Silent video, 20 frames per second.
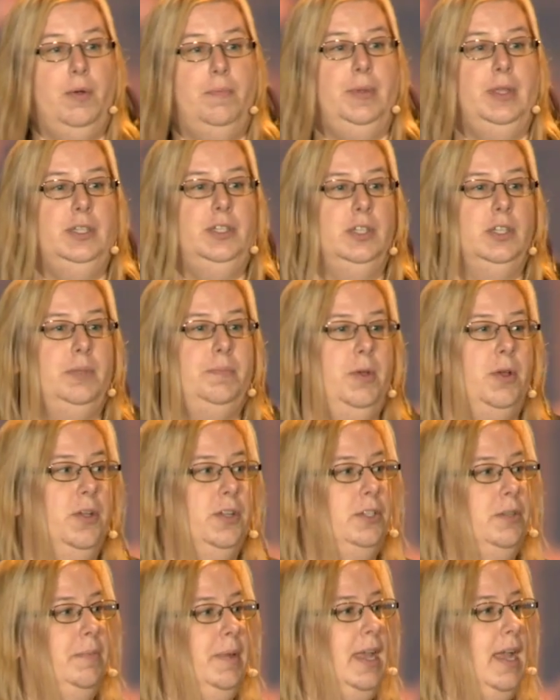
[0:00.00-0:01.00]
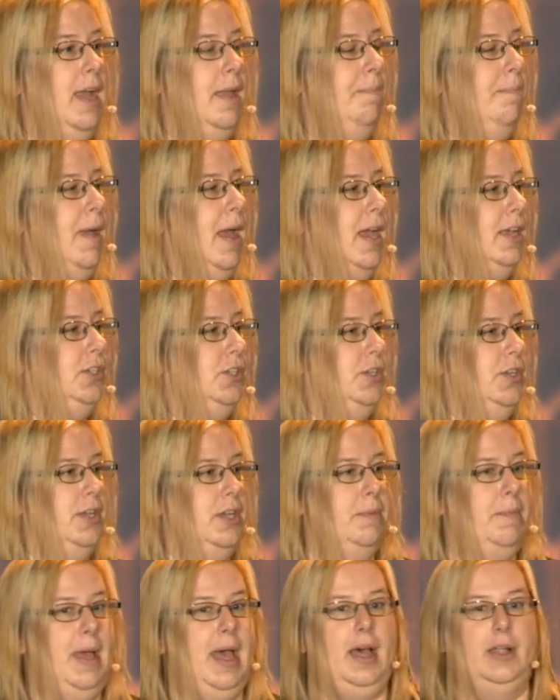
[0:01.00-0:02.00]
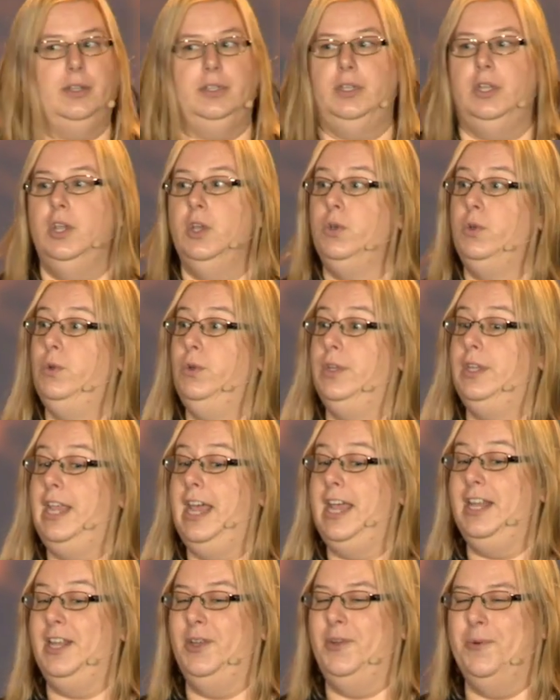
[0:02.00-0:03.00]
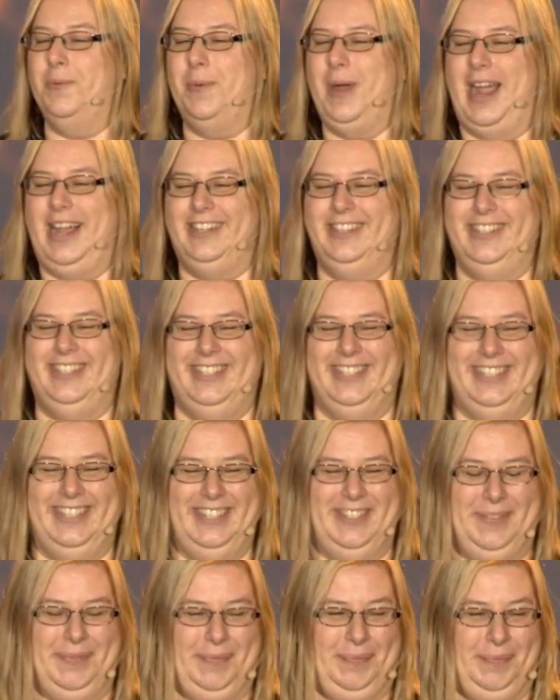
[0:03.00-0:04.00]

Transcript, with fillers: a business person became passionate about good technical practices.